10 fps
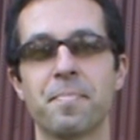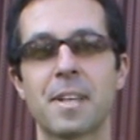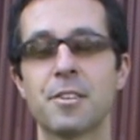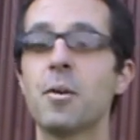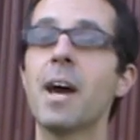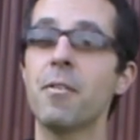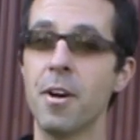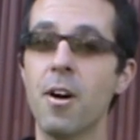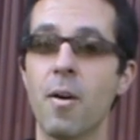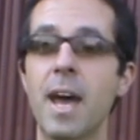So I don't
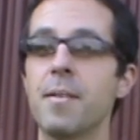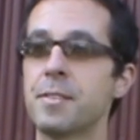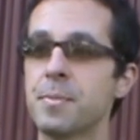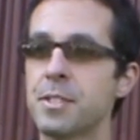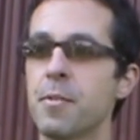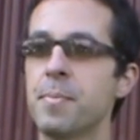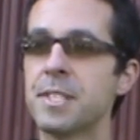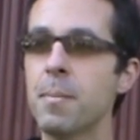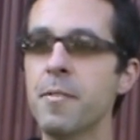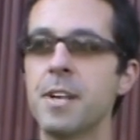know, and so
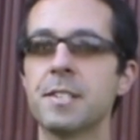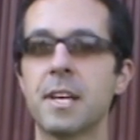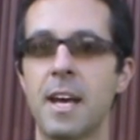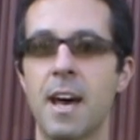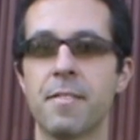some of it is going to